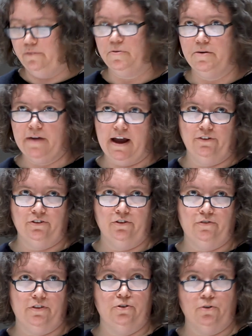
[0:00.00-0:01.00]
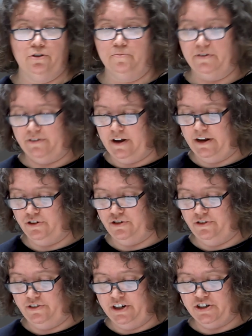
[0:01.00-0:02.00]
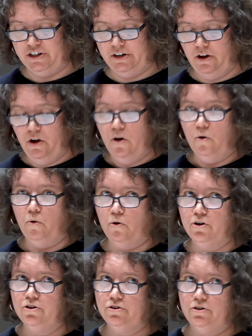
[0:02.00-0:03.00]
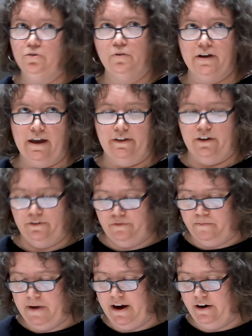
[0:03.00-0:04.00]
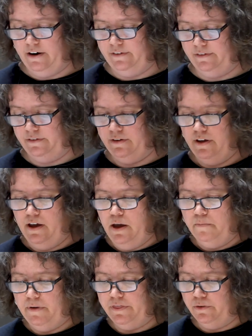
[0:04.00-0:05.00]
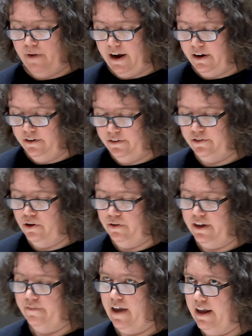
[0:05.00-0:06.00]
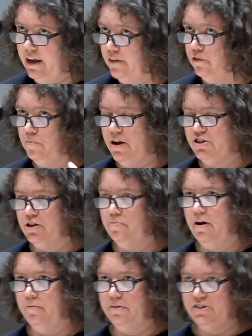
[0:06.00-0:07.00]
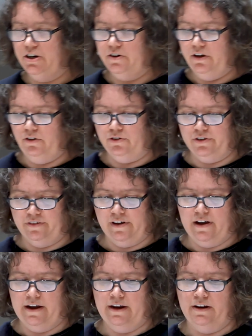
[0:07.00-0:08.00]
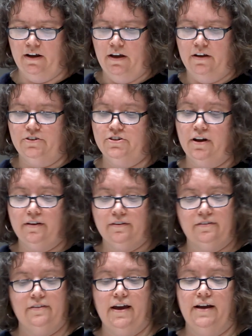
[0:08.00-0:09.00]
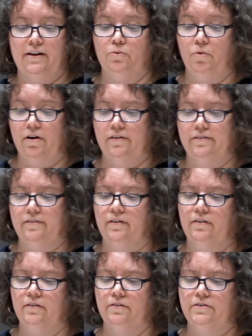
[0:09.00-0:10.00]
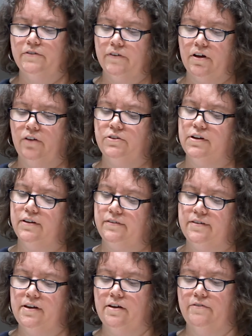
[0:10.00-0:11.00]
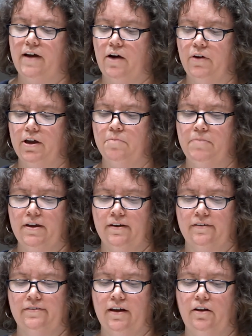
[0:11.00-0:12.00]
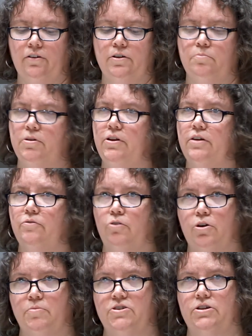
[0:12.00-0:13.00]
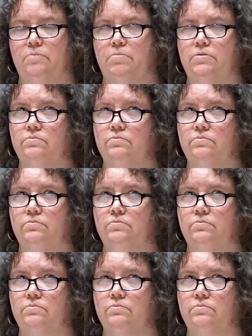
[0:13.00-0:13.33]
Supreme Council for the Northern Masonic Jurisdiction ordered new regalia from Paris. But the records don't give any information about material or design, just that it was difficult to conceive how it can be excelled in beauty of workmanship.